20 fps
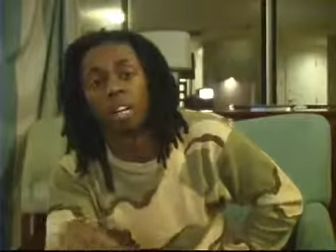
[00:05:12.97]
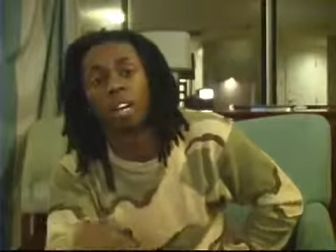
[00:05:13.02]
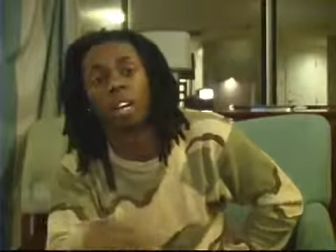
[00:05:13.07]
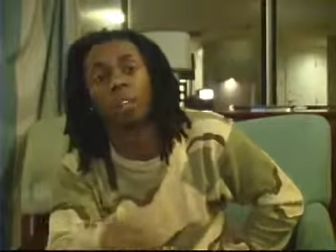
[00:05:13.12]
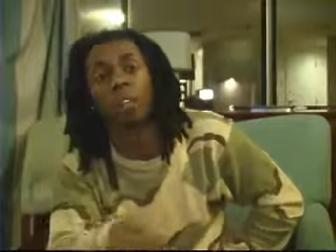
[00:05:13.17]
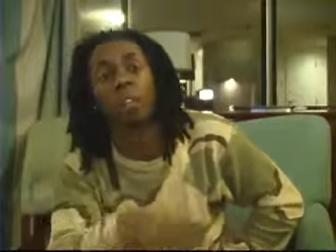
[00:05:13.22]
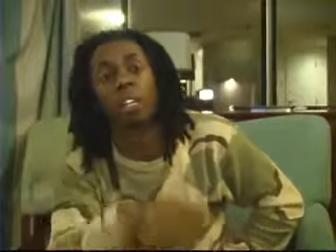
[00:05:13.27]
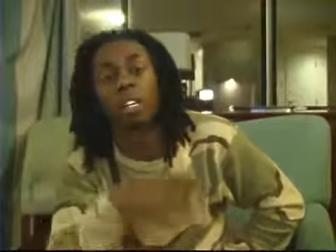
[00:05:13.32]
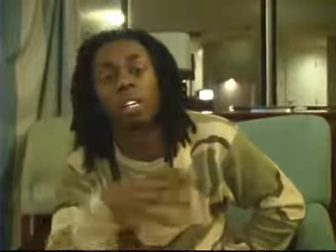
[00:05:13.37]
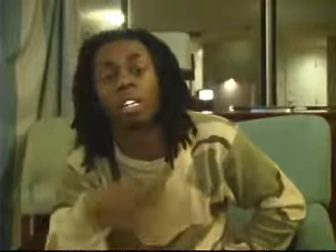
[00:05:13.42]

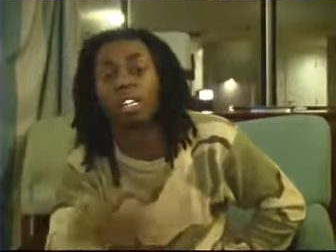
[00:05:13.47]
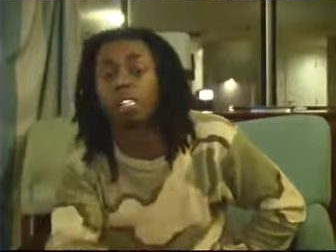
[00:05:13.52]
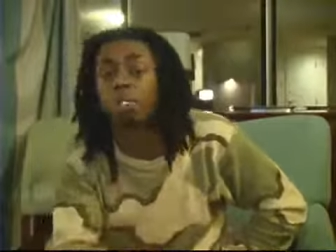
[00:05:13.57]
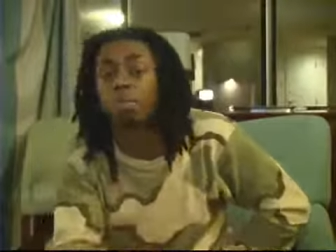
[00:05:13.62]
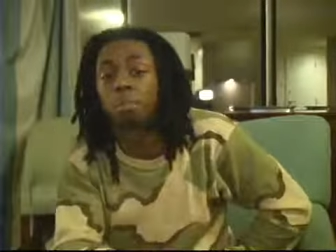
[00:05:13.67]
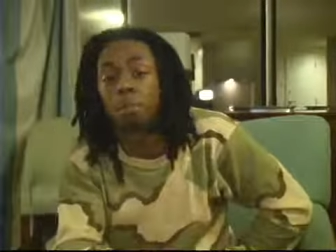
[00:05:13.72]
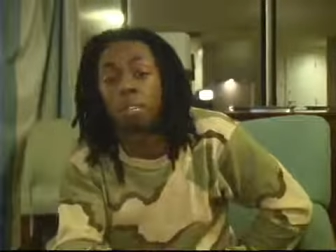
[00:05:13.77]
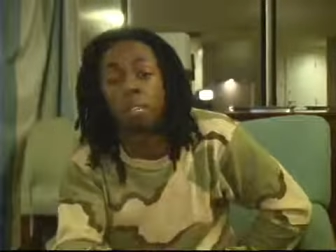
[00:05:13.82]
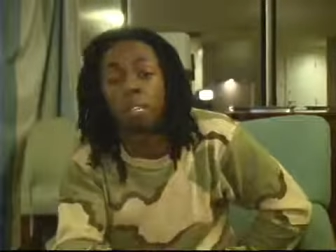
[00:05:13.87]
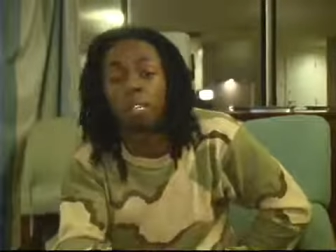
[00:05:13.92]
And when he
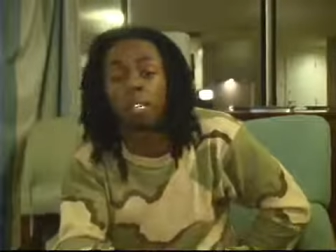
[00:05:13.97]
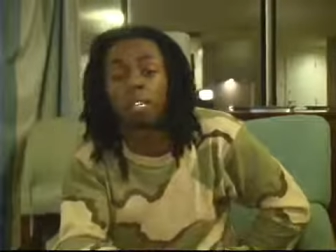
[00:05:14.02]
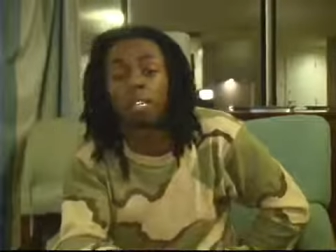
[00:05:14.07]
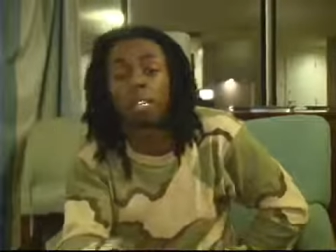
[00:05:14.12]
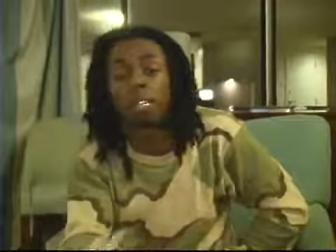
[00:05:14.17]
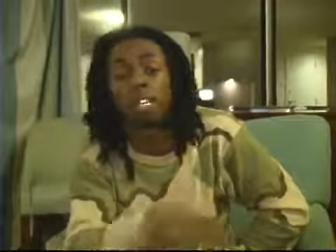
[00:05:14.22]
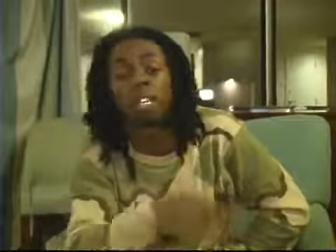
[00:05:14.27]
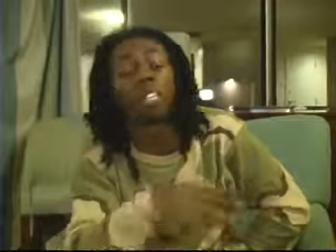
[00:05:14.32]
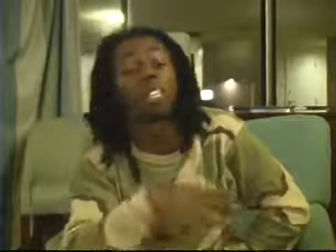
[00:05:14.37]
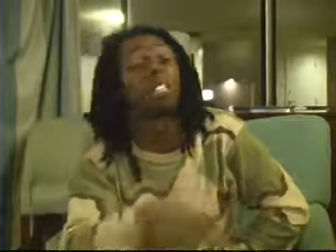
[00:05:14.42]
spit,
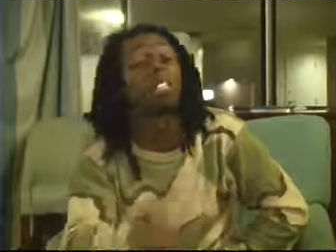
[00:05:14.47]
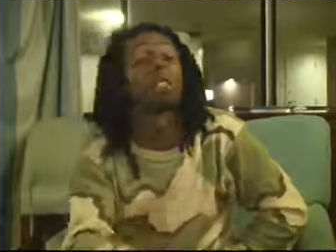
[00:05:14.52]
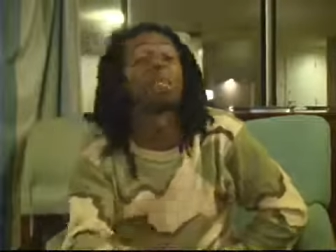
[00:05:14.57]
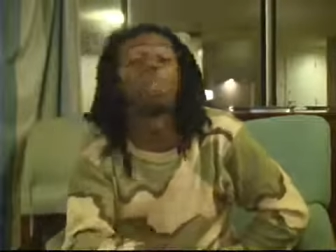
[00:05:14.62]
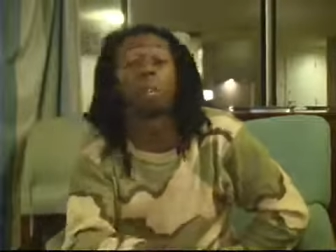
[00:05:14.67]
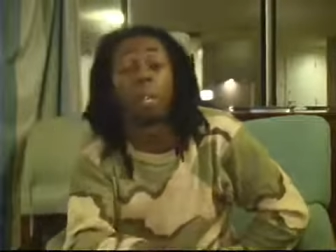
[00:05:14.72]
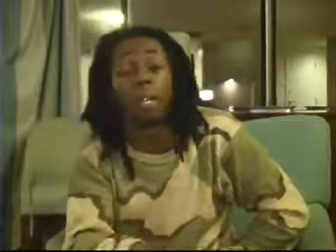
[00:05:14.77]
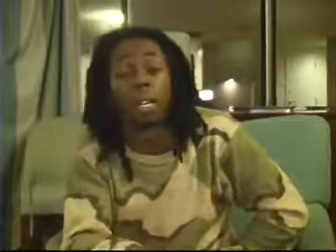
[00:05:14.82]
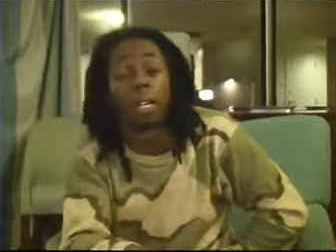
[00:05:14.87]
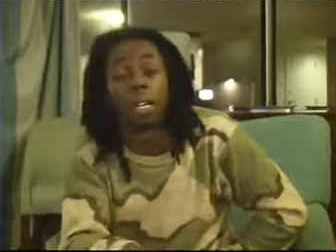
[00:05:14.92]
he can
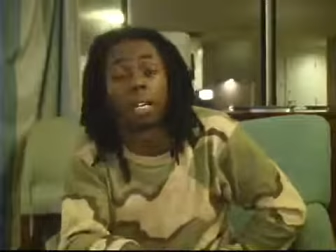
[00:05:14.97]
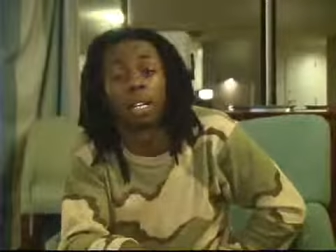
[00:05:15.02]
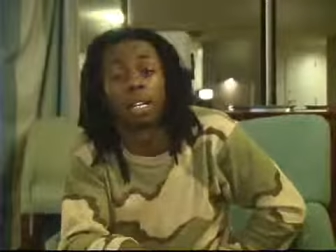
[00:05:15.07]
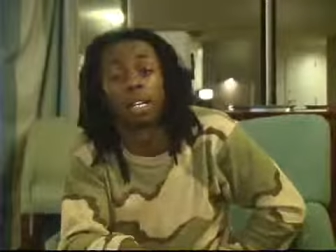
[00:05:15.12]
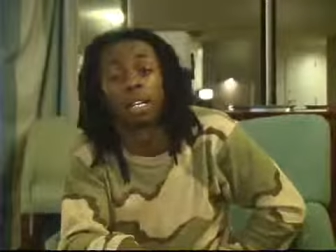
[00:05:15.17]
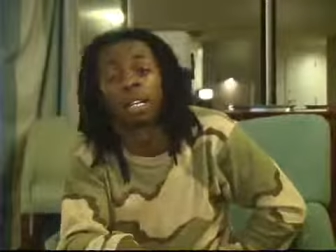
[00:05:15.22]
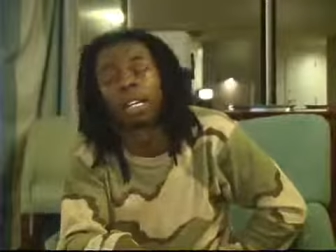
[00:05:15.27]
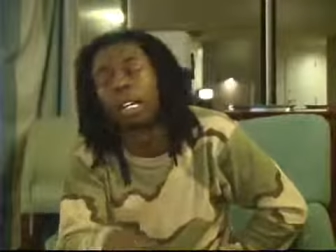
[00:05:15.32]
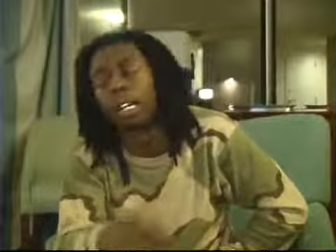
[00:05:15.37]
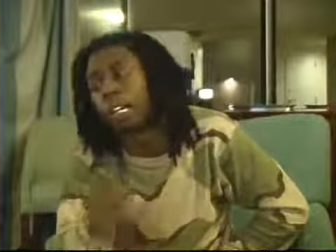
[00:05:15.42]
spit,
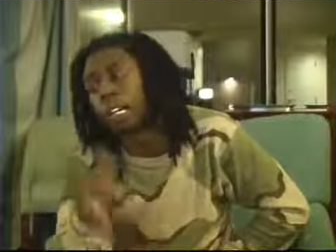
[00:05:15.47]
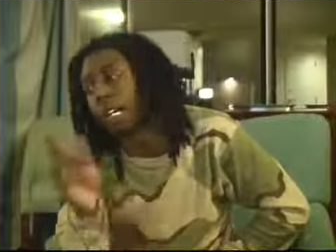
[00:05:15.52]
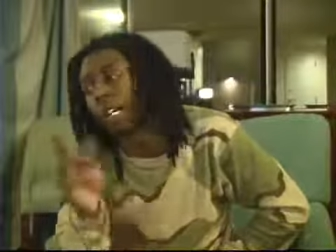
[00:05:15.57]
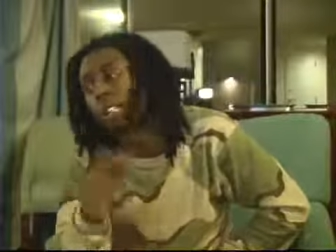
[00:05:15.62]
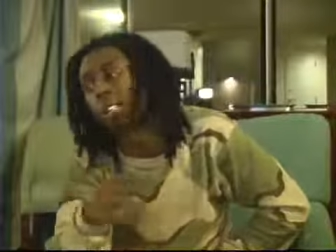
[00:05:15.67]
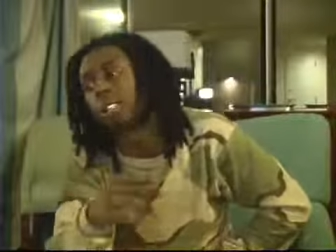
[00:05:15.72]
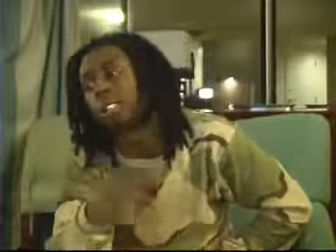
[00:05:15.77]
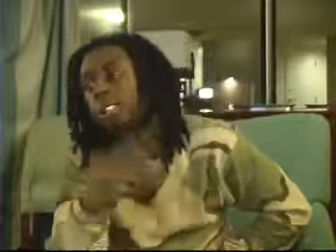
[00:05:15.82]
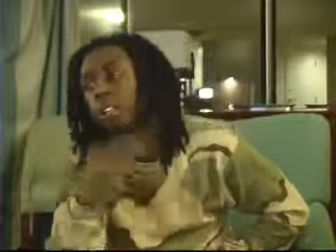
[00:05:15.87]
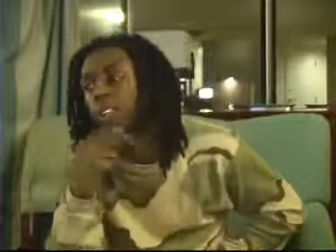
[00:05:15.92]
and
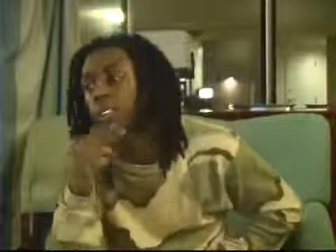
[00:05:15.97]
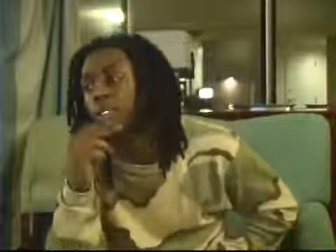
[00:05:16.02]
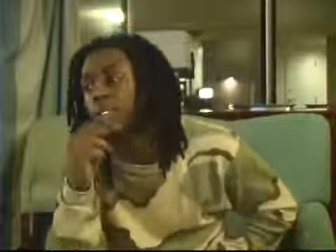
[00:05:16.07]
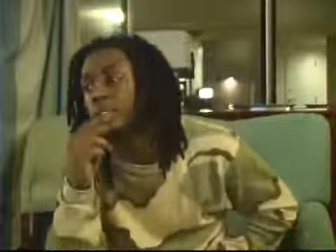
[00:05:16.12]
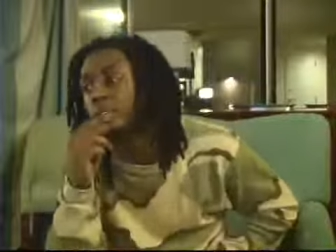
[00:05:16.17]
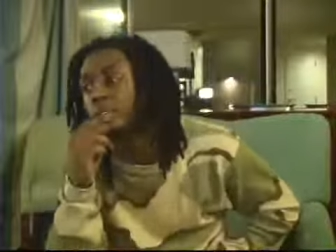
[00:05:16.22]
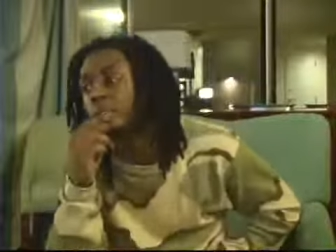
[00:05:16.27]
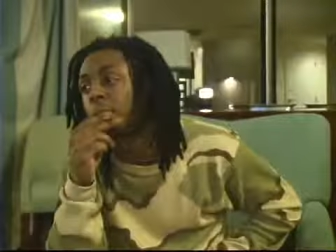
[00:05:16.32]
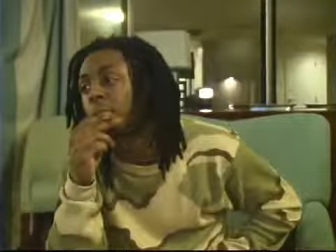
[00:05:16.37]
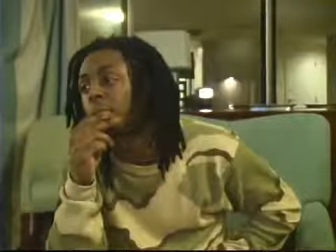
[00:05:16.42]
that's enough for
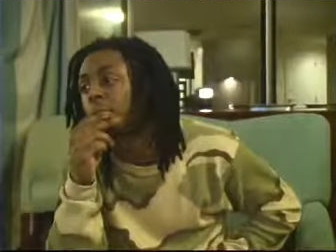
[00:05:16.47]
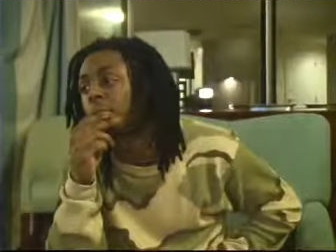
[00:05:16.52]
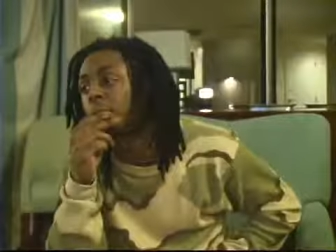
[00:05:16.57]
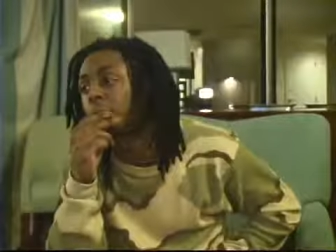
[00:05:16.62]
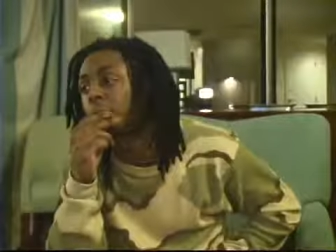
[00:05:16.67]
me.